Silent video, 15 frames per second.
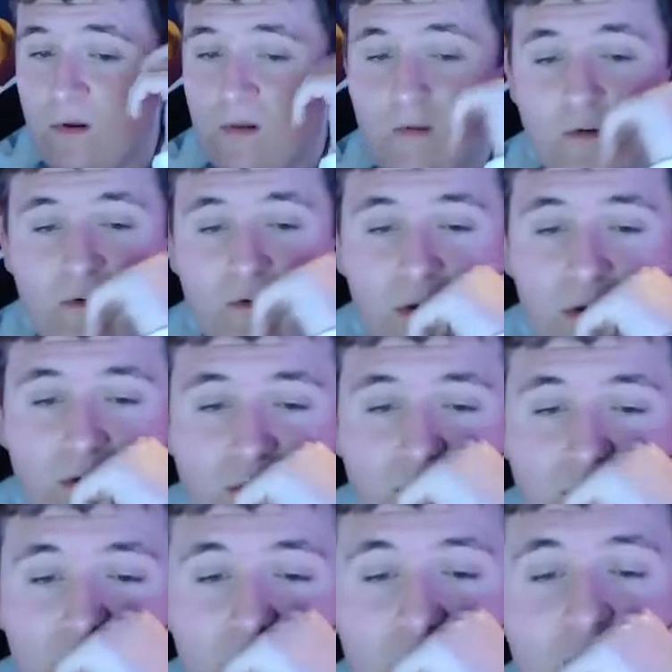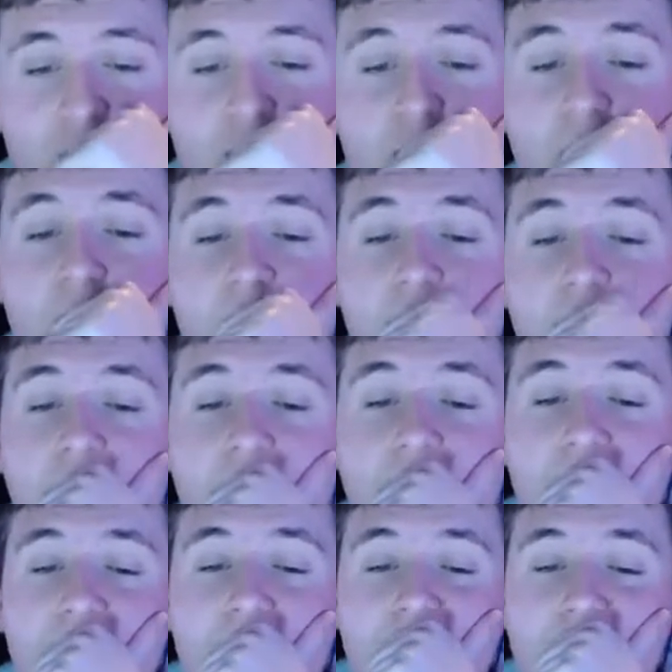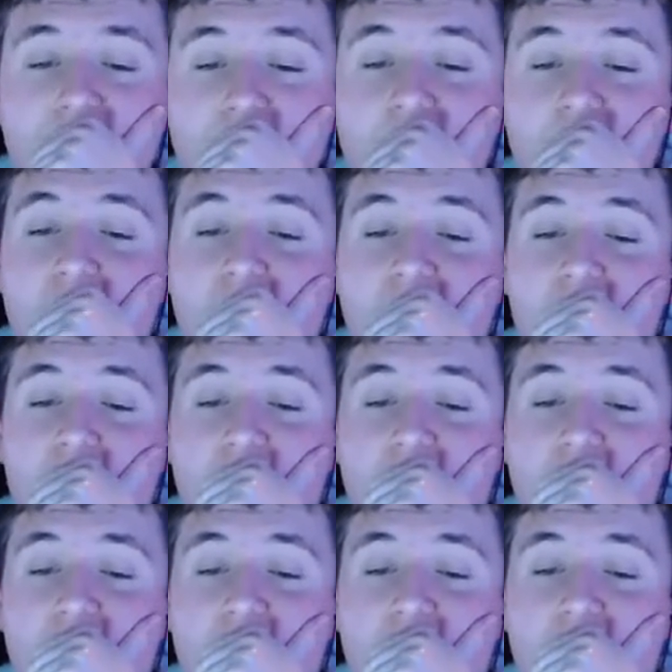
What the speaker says: Stuff that people in.